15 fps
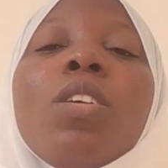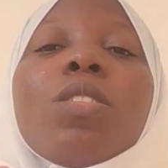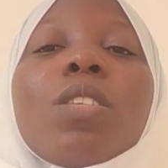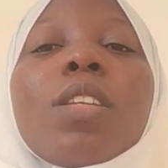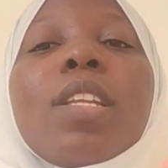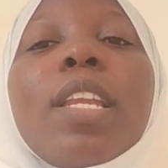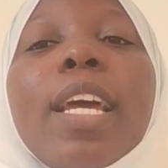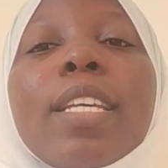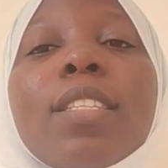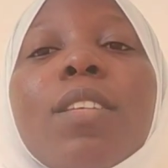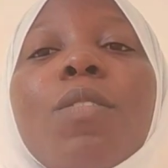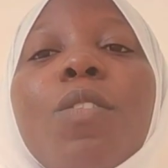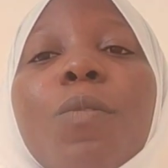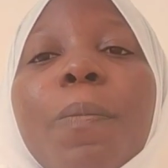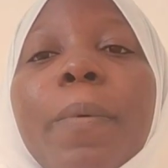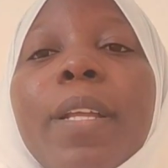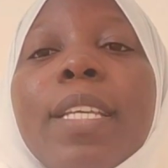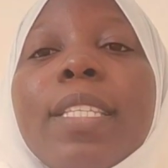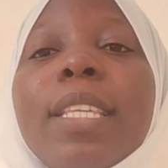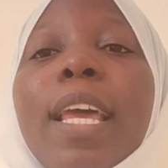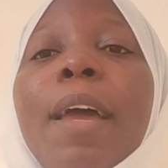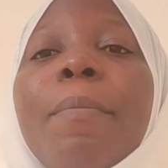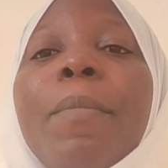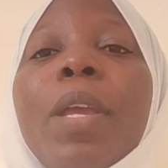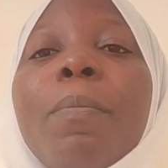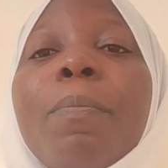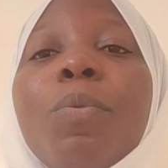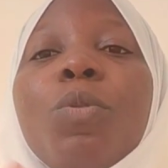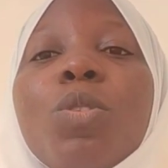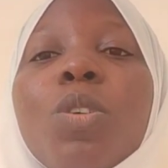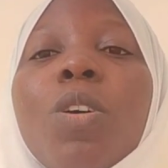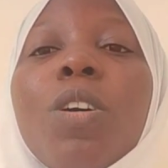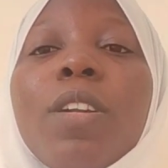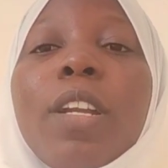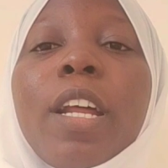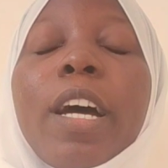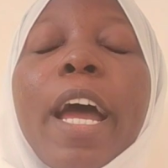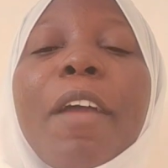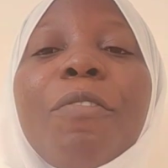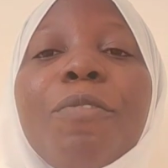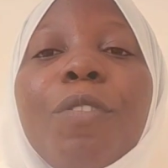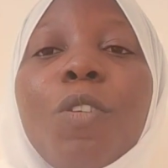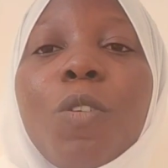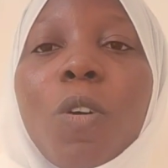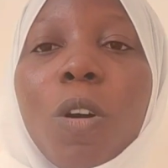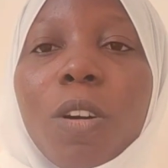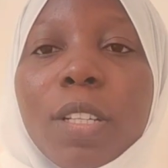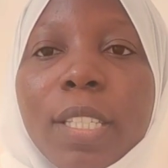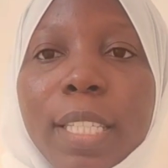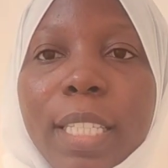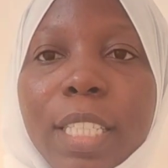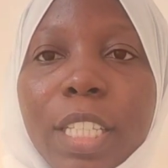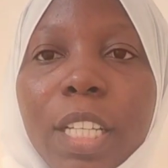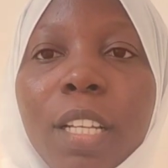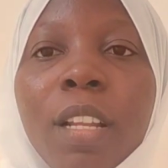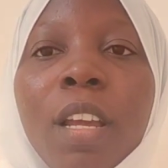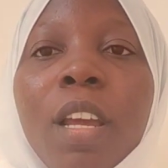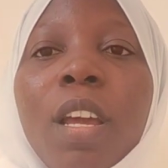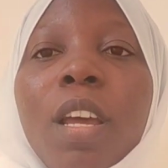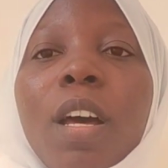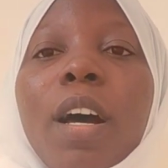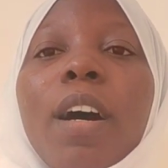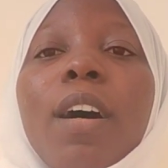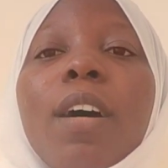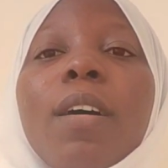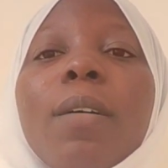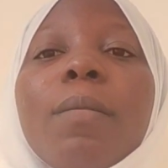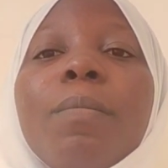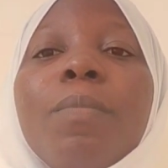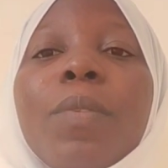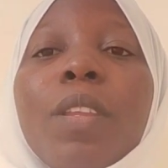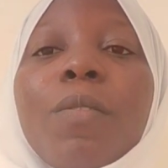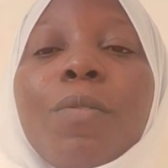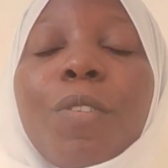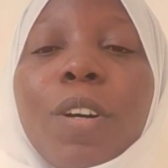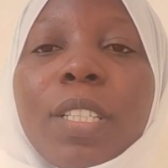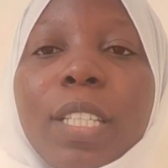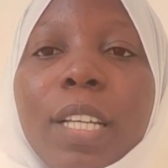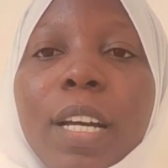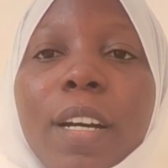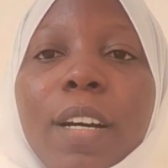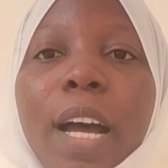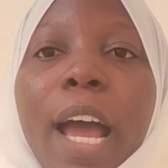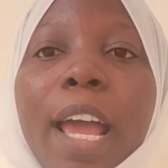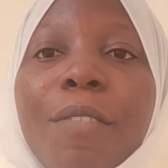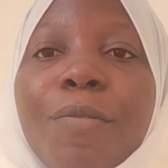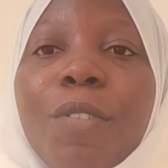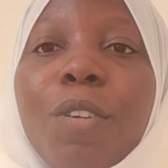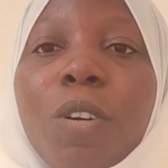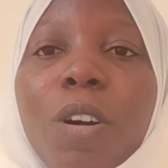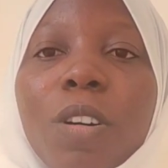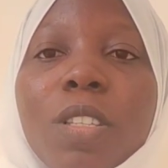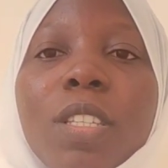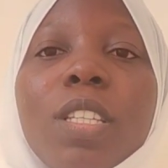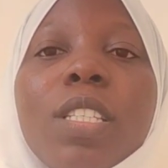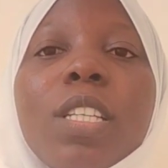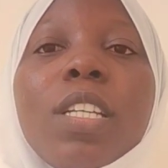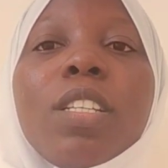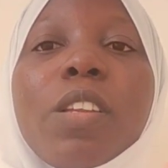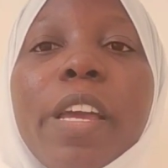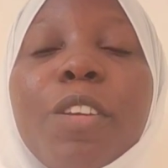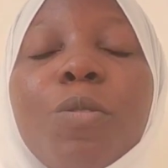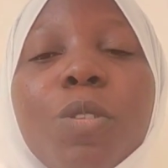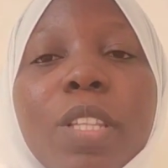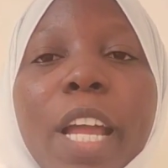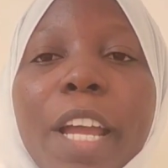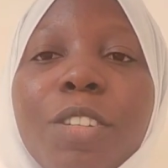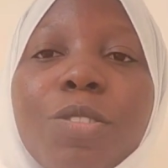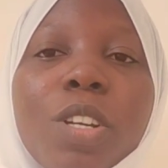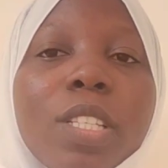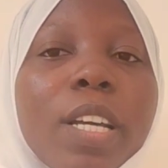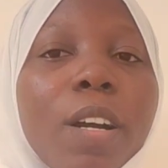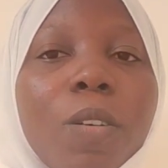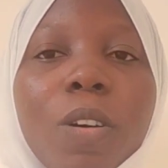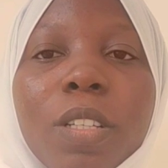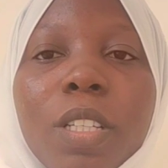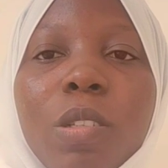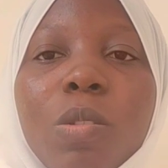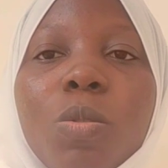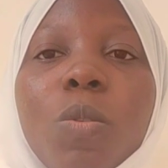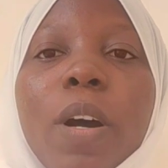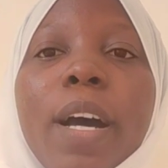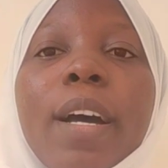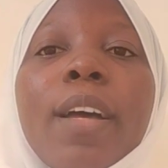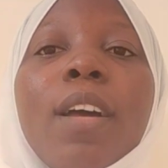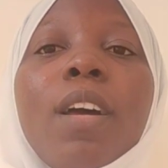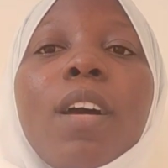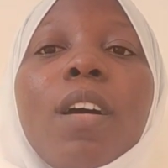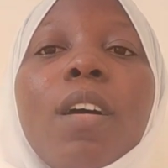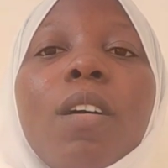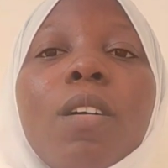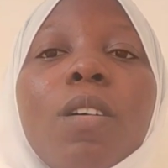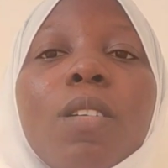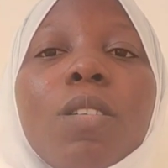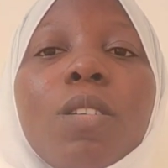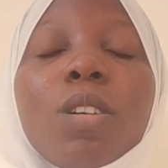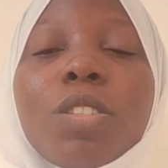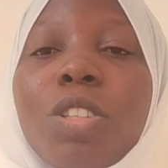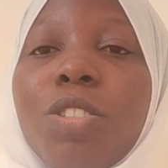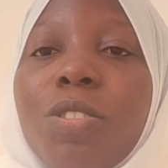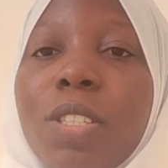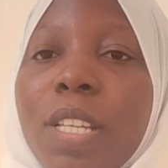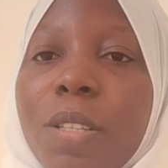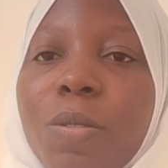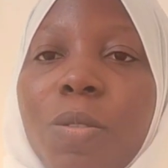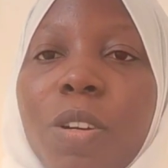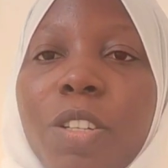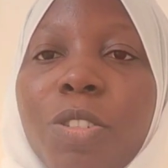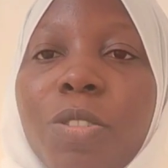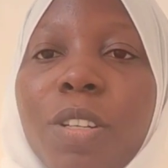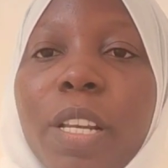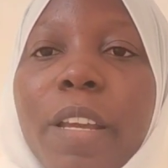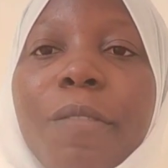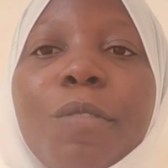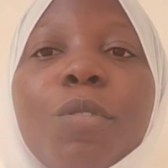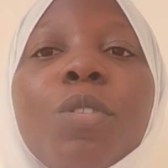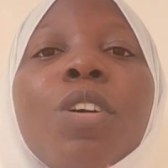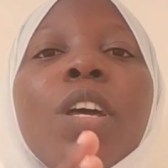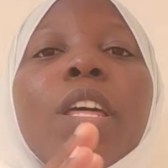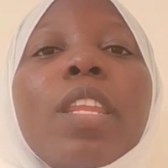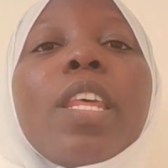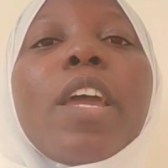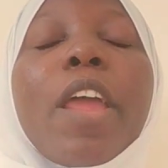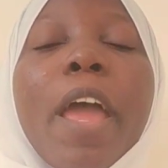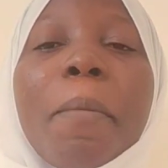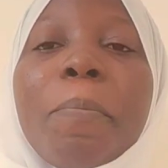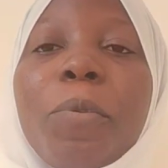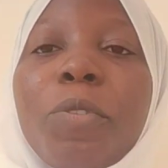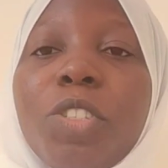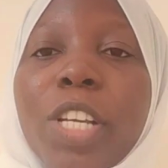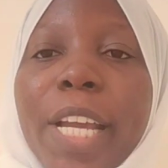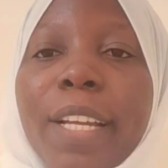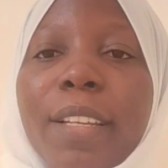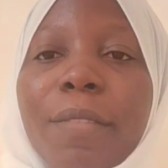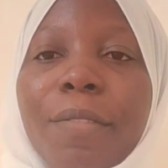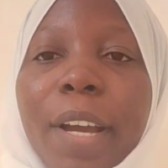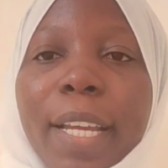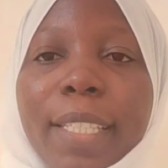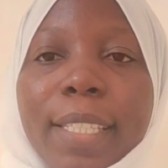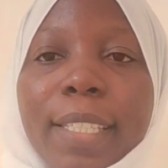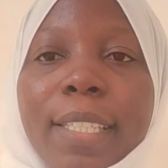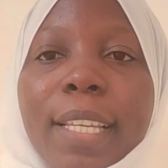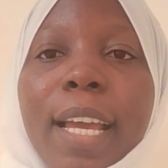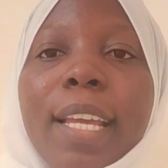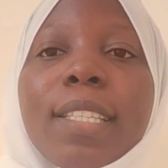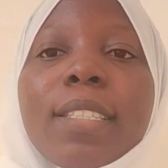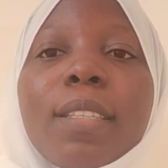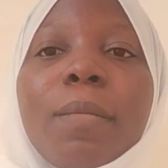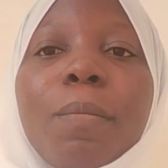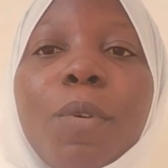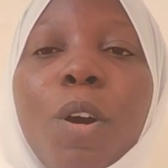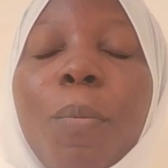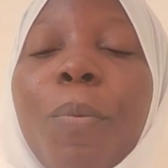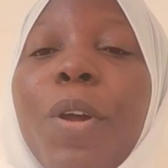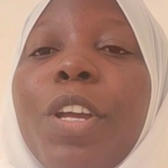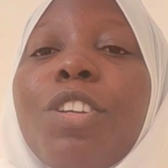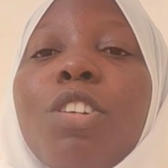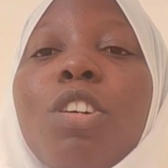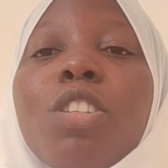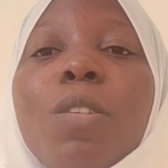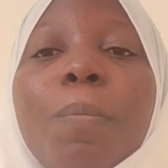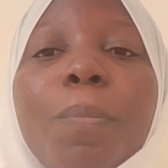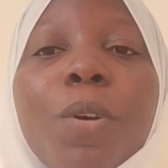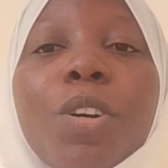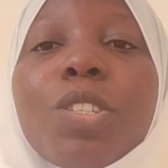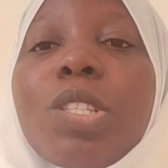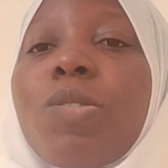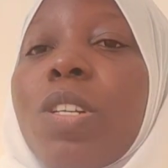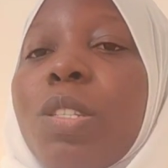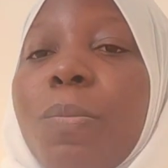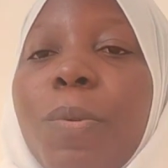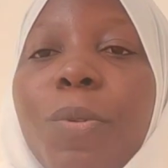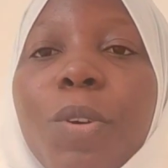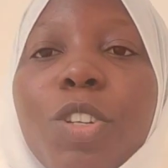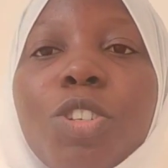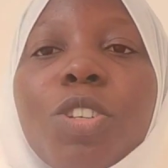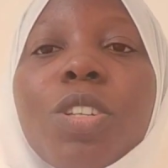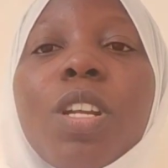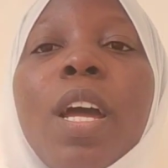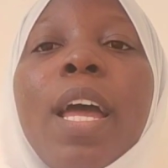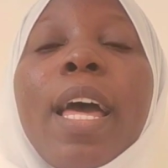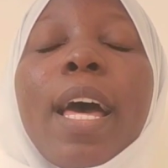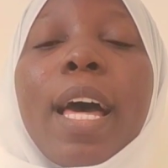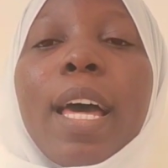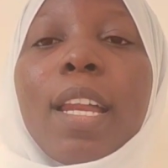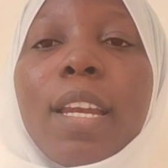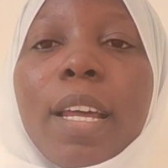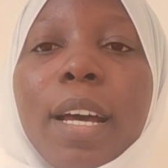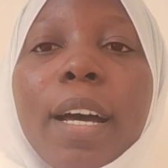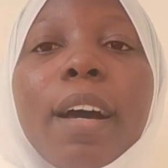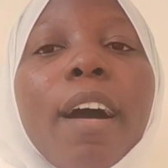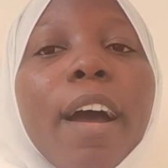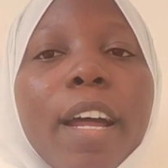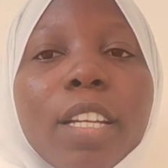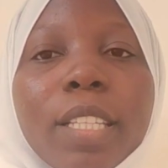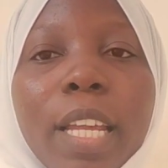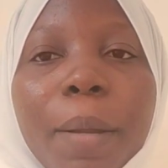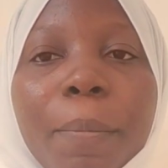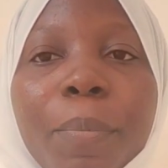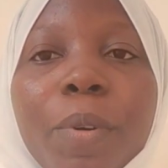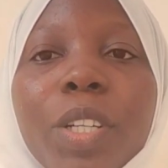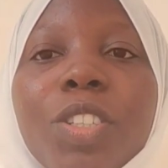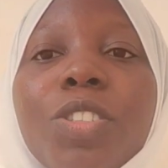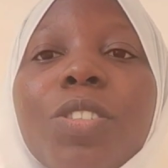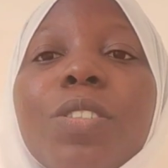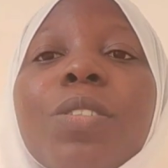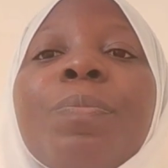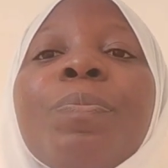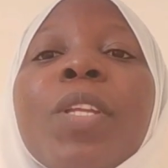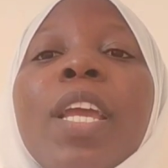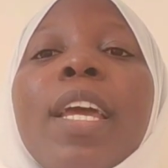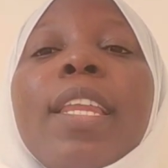So the next thing, you please help me put on high flow oxygen. First, high flow oxygen, then you titrate according to our oxygen saturation level. Then help you check the vital signs, the blood pressure, the pulse, respiration, and our temperature.